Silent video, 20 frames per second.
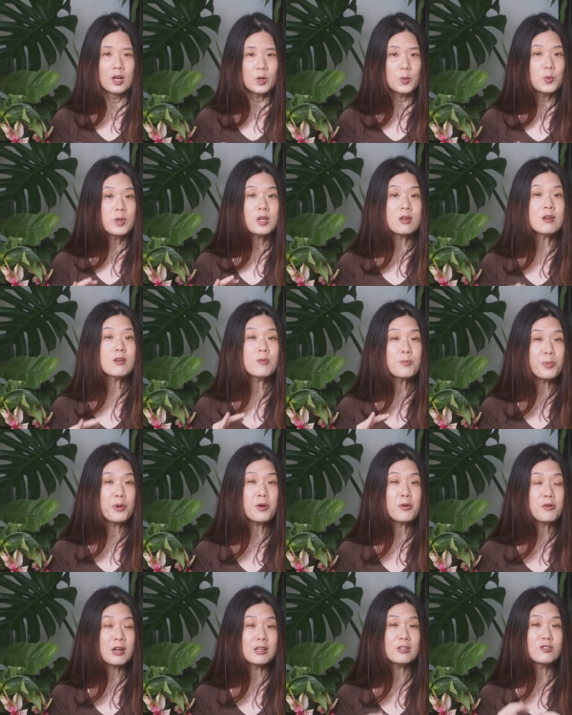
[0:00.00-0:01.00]
we're gonna
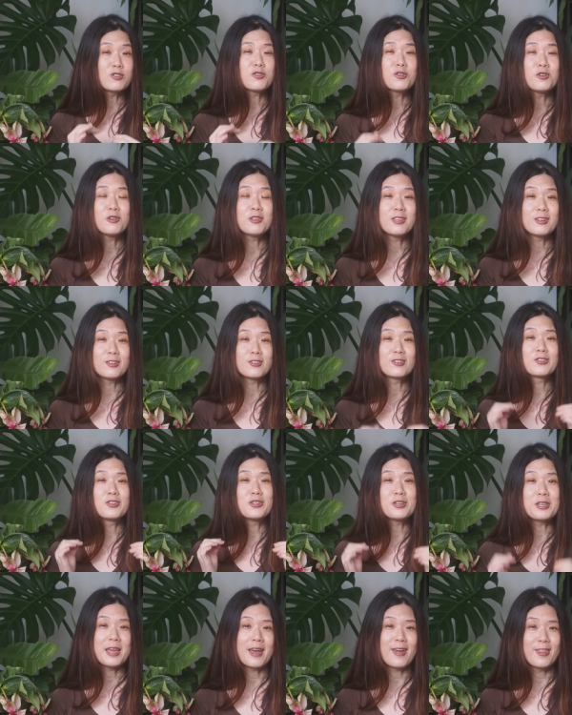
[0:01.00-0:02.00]
progress through this
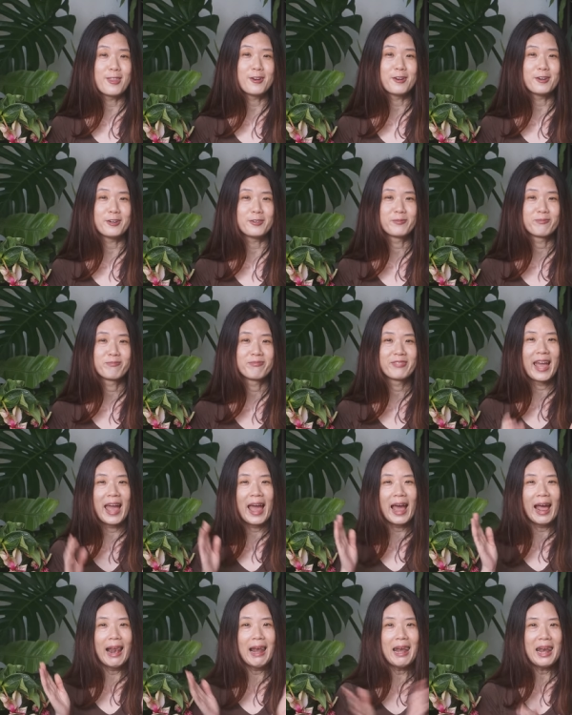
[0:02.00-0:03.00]
together.
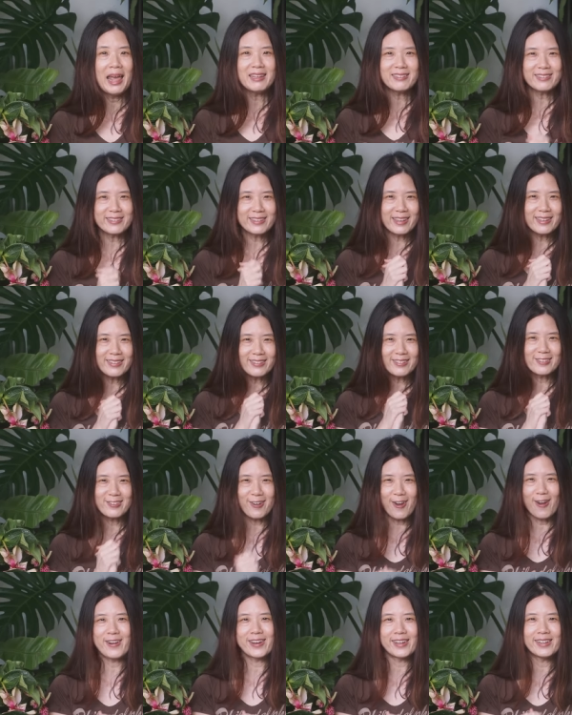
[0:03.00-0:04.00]
Let's get
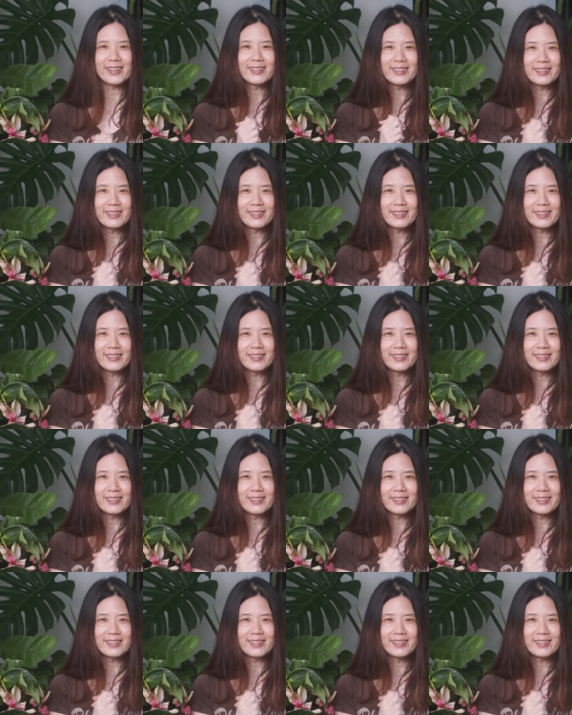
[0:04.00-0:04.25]
started.